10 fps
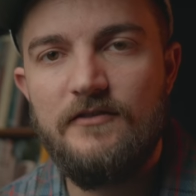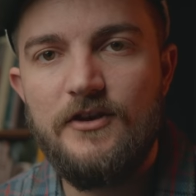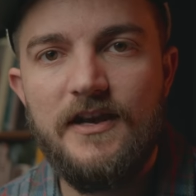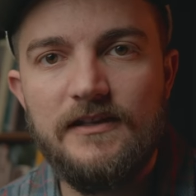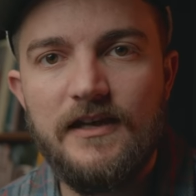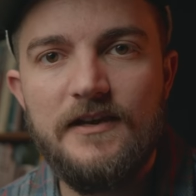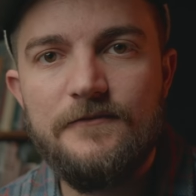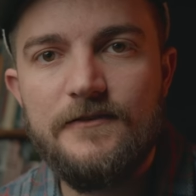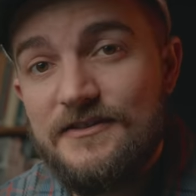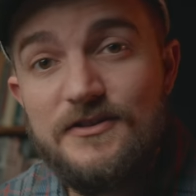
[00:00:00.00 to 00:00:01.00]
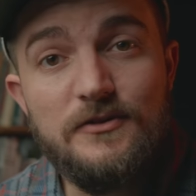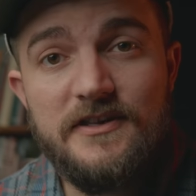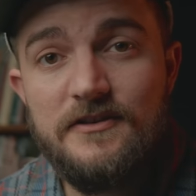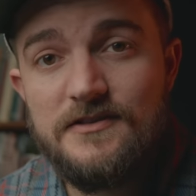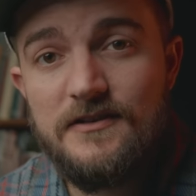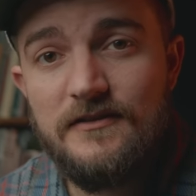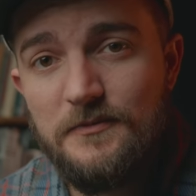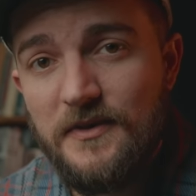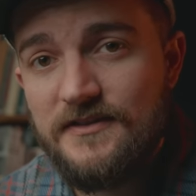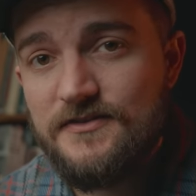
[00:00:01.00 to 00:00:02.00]
everyday life. It's all gear
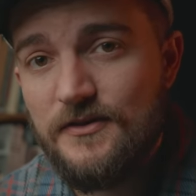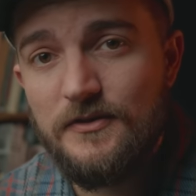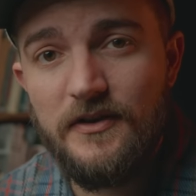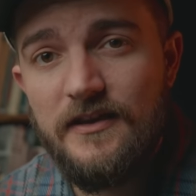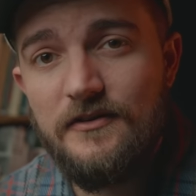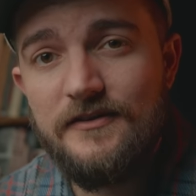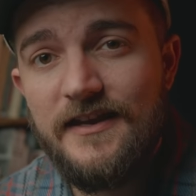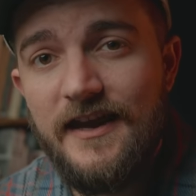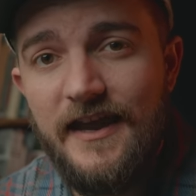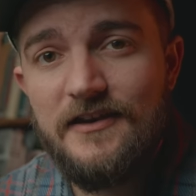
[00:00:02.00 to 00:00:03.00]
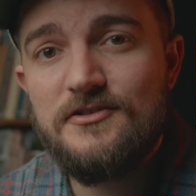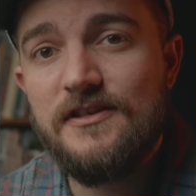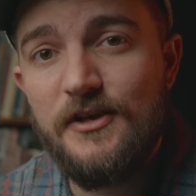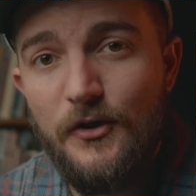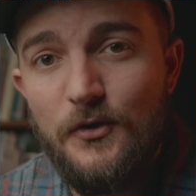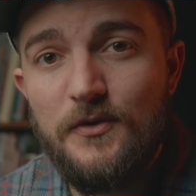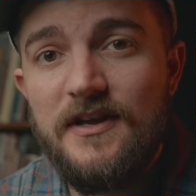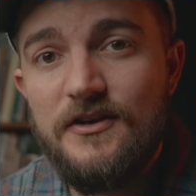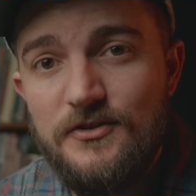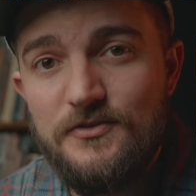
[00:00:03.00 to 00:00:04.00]
talk, but it's all gear that I actually own
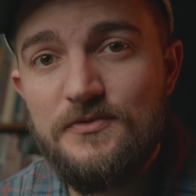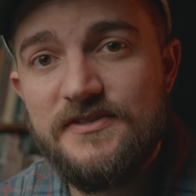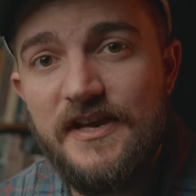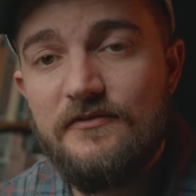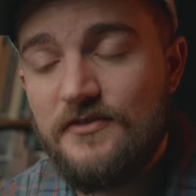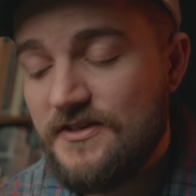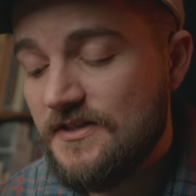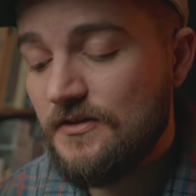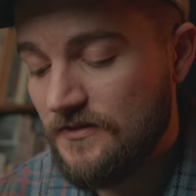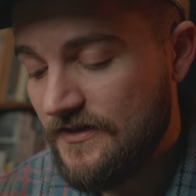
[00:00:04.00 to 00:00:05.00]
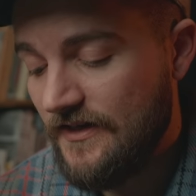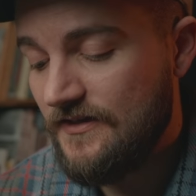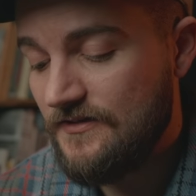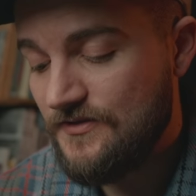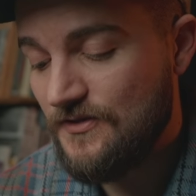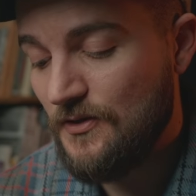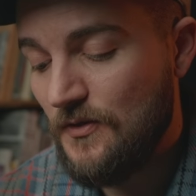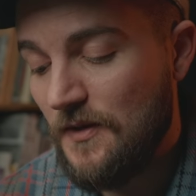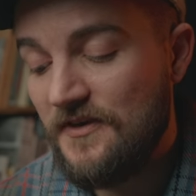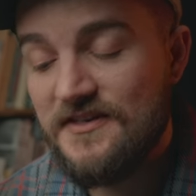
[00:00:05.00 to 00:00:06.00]
and use every single day.
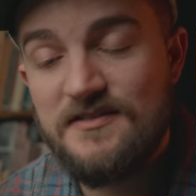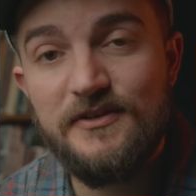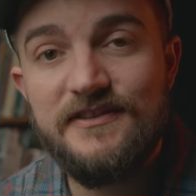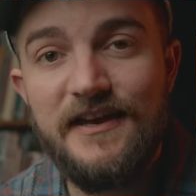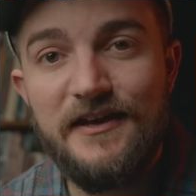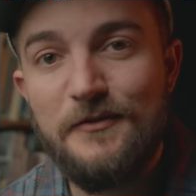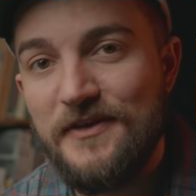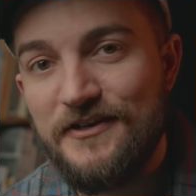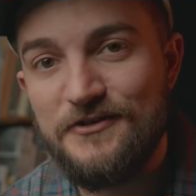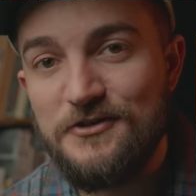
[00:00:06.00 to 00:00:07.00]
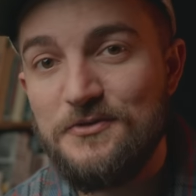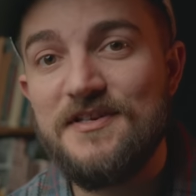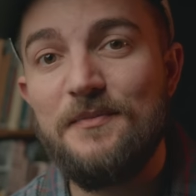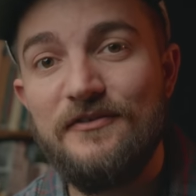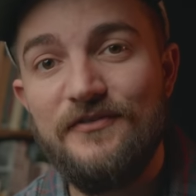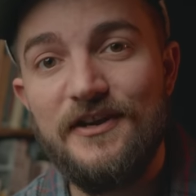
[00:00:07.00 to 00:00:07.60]
So I'm going to split that up into two separate